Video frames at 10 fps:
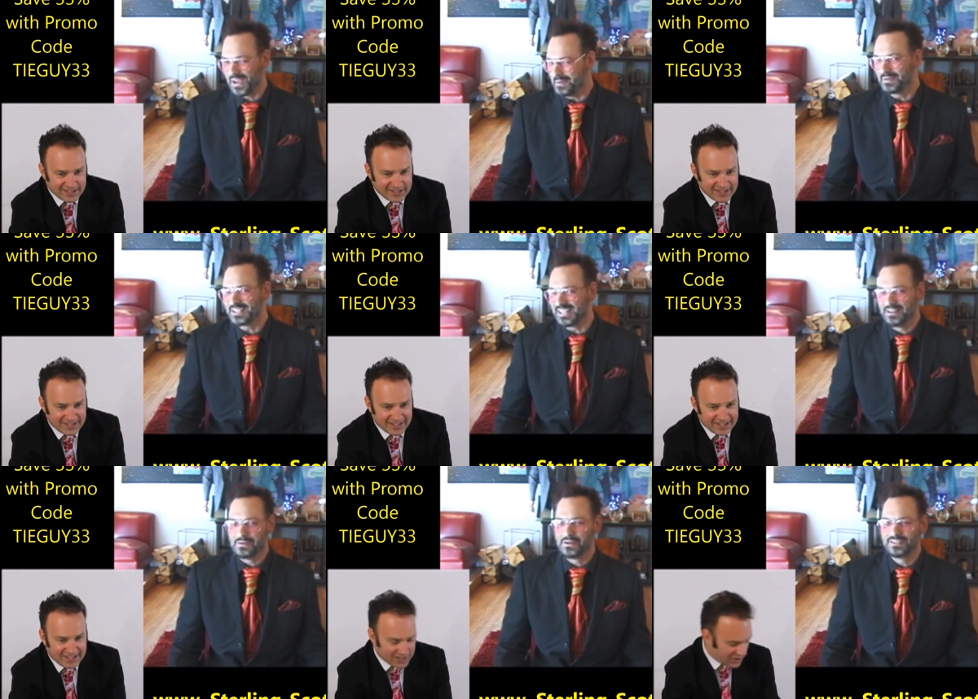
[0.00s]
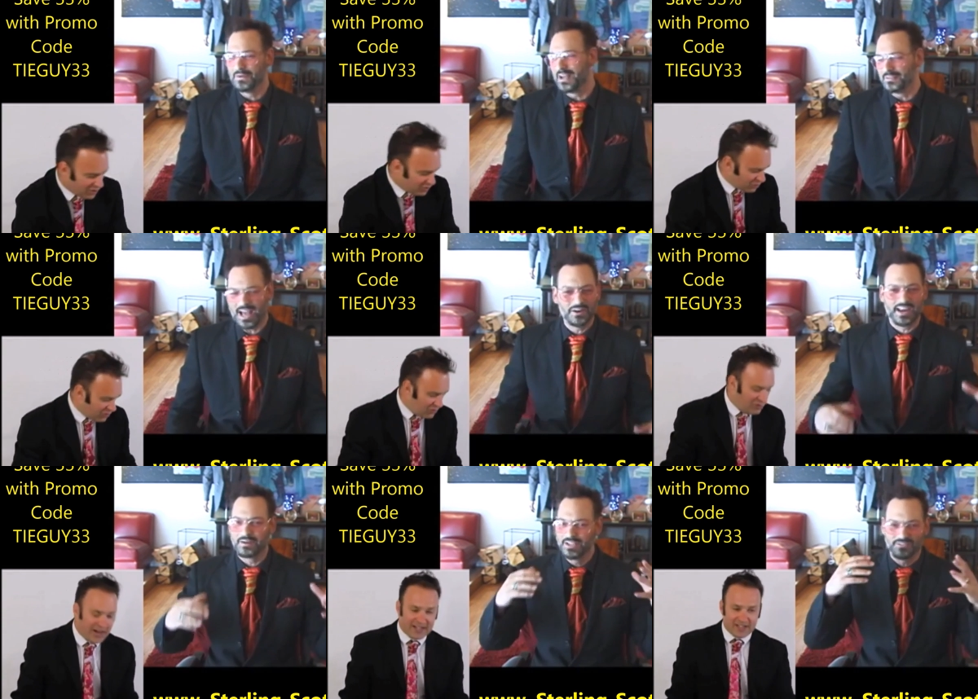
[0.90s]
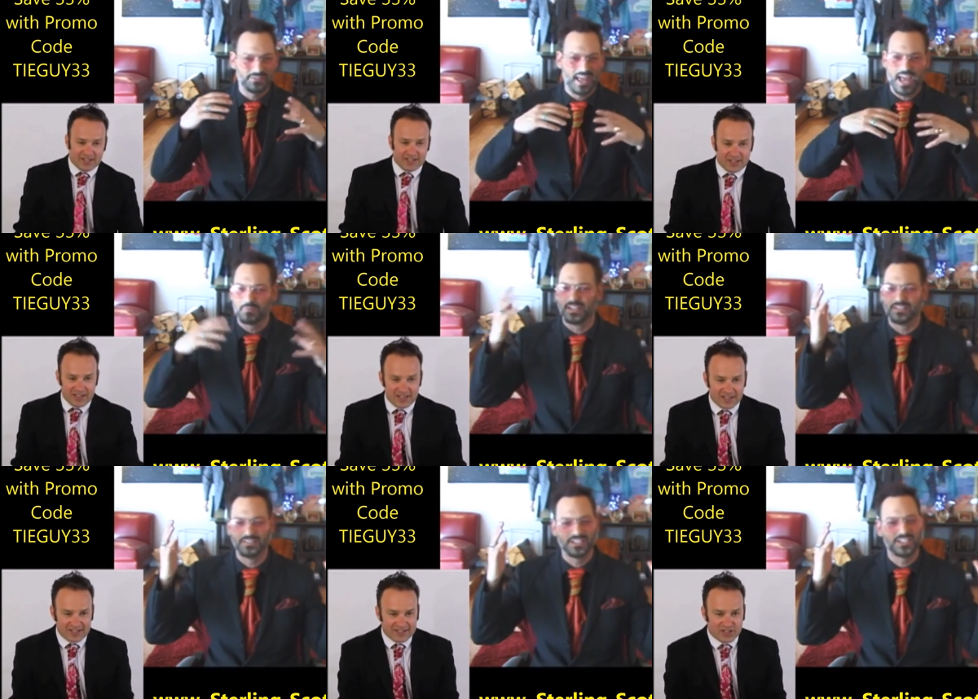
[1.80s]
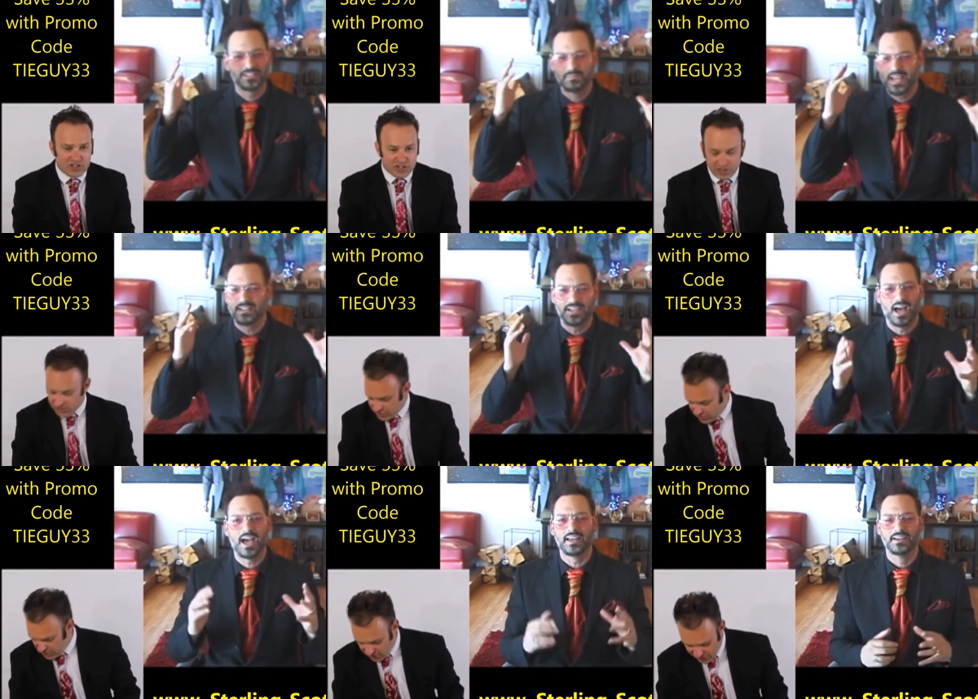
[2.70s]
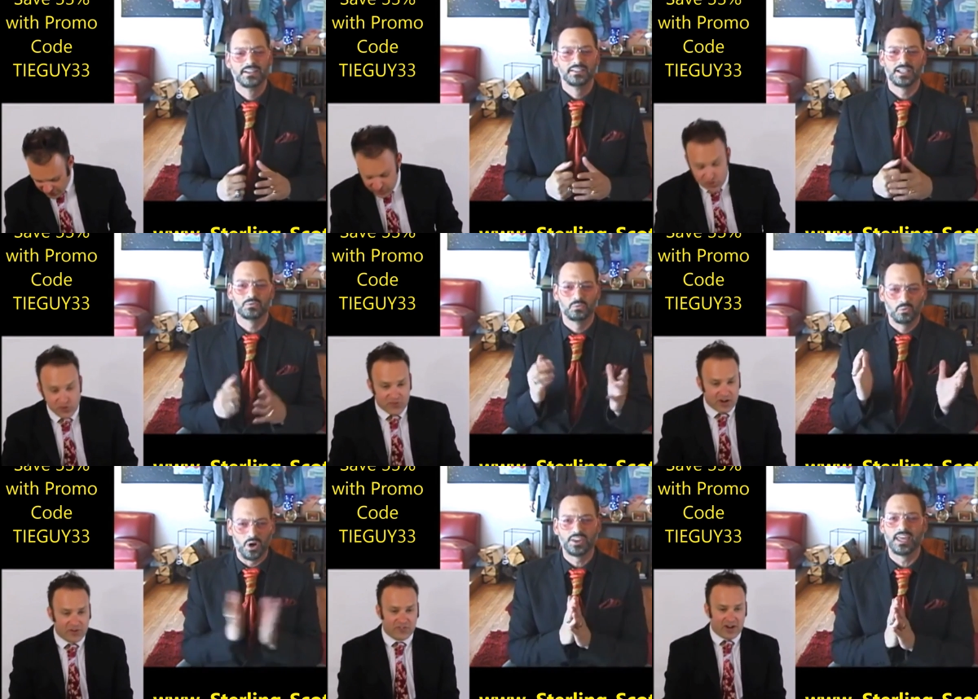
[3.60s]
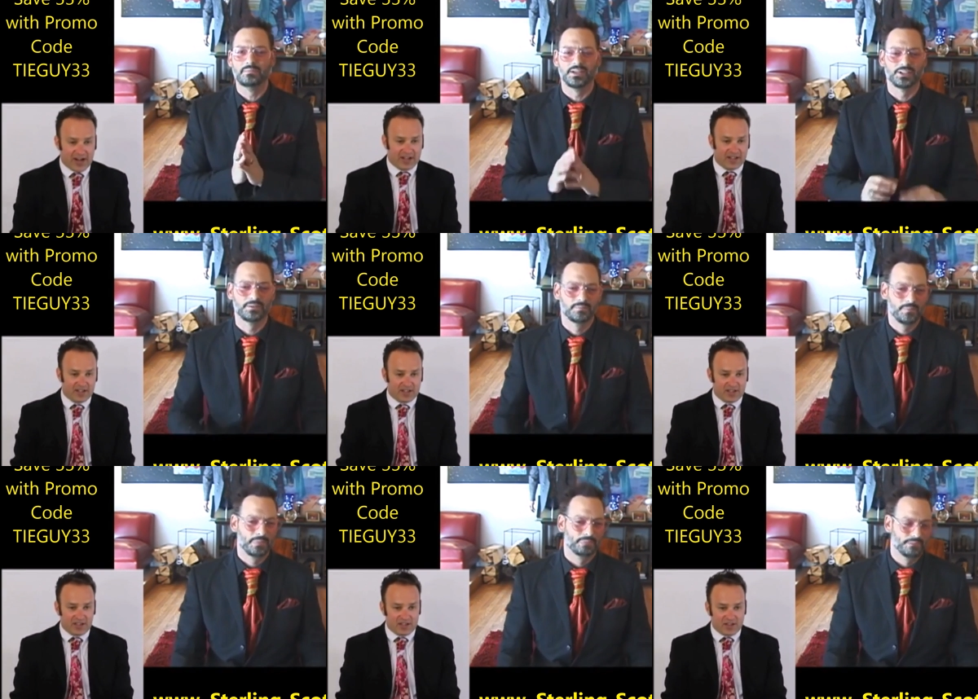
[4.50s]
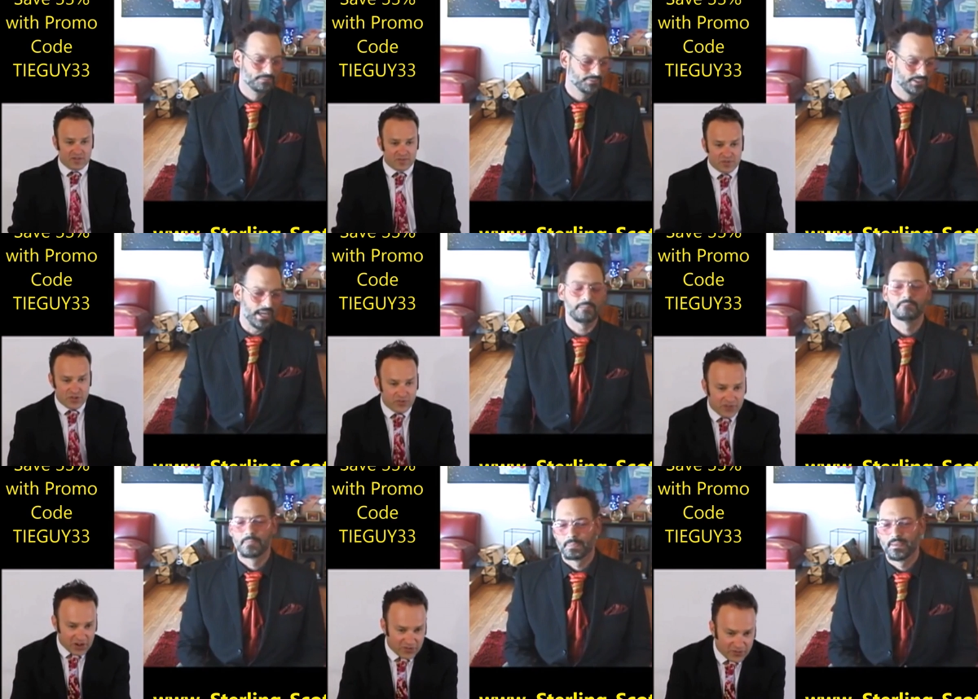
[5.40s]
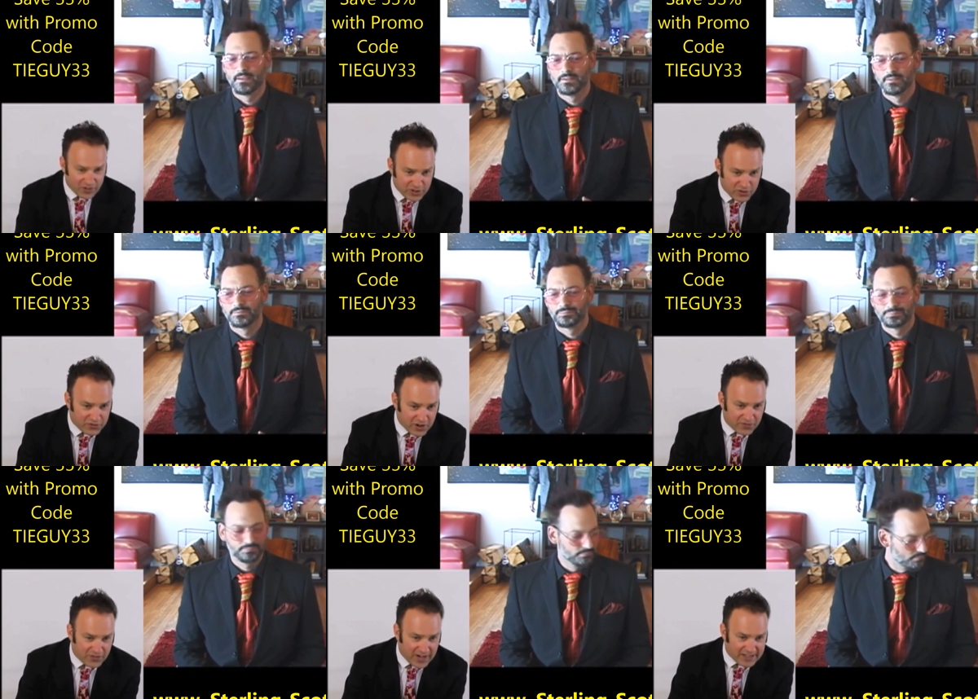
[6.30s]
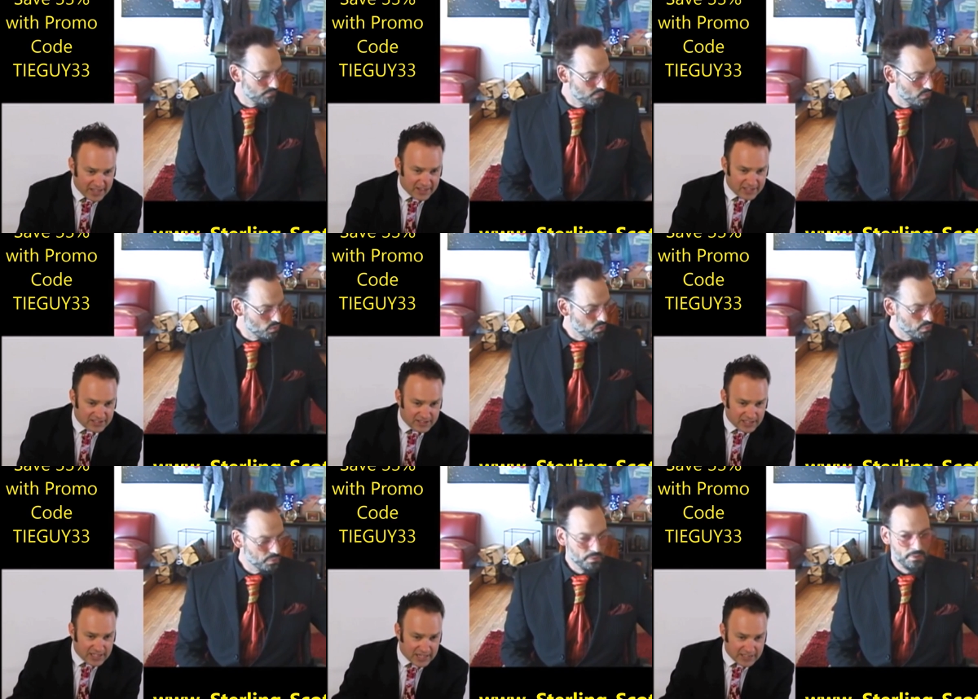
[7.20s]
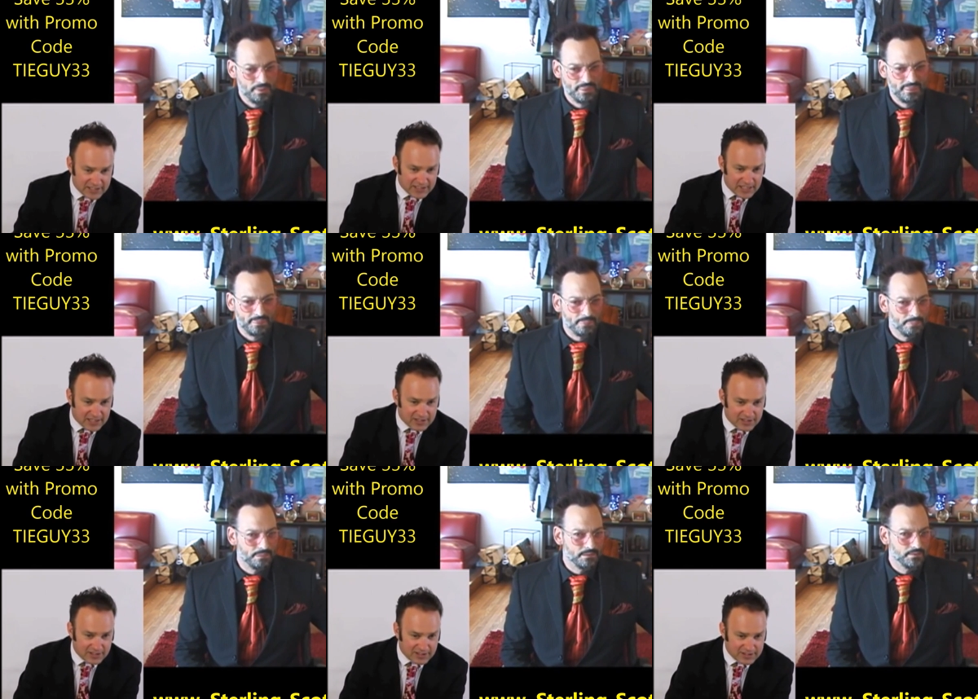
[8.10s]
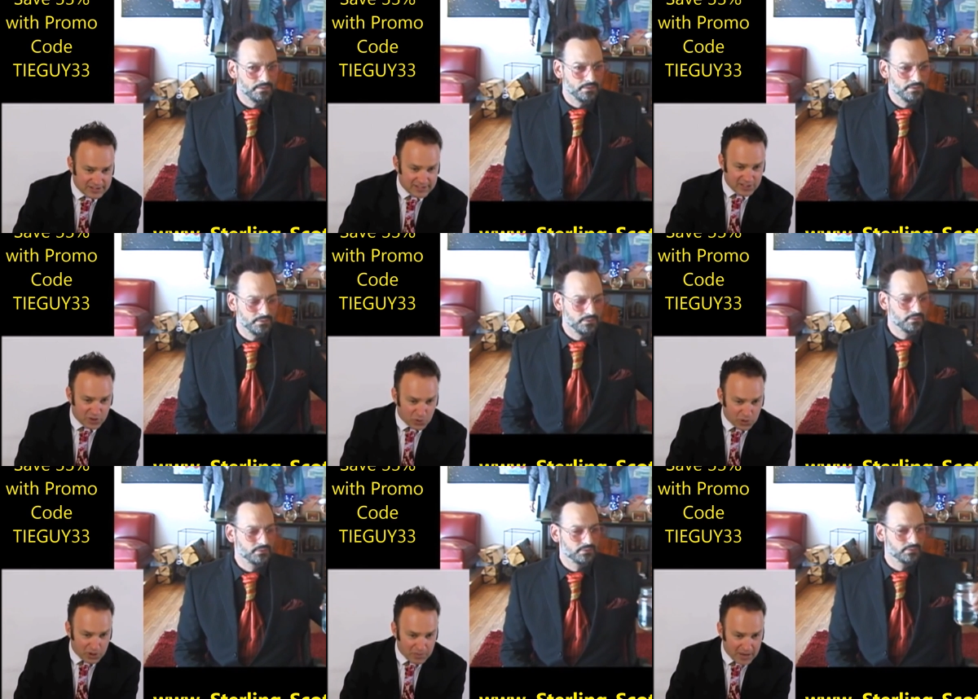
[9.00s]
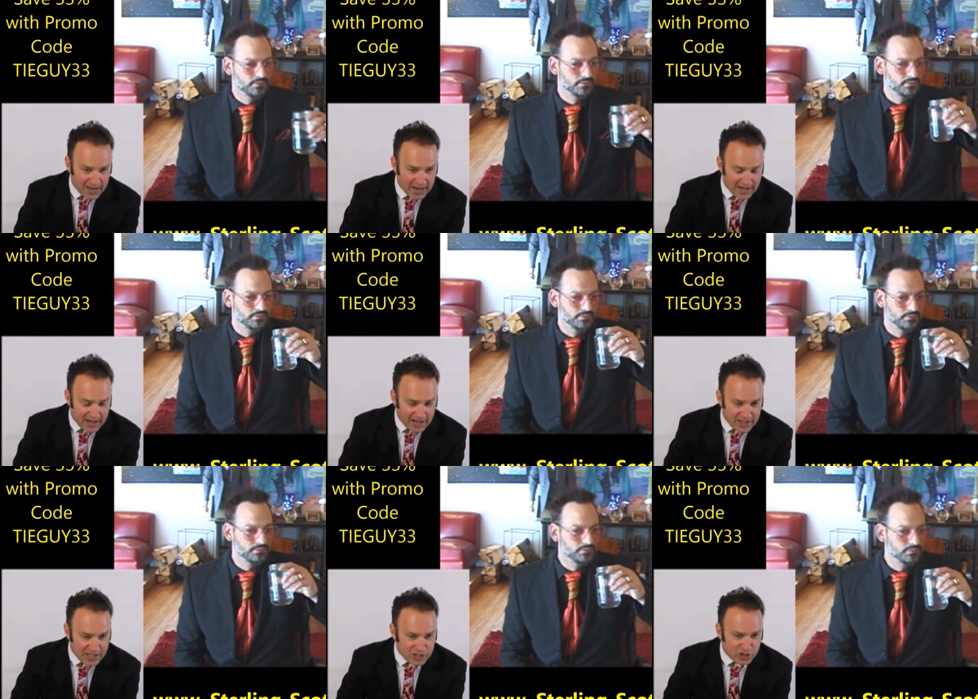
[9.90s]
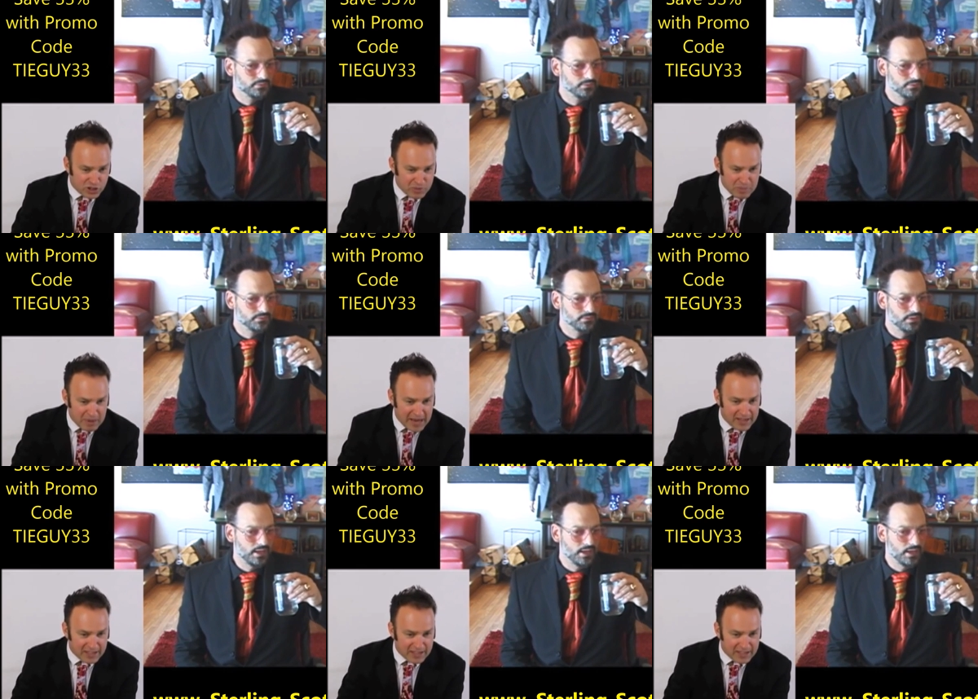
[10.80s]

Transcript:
Speaker 1: fabric? You know, I, well, okay, well, heck with it. Let's just make a tie that's worth that much.
Speaker 2: Yeah. You, verif you verified that this is like an extinct silkworm and, and, that you should be paying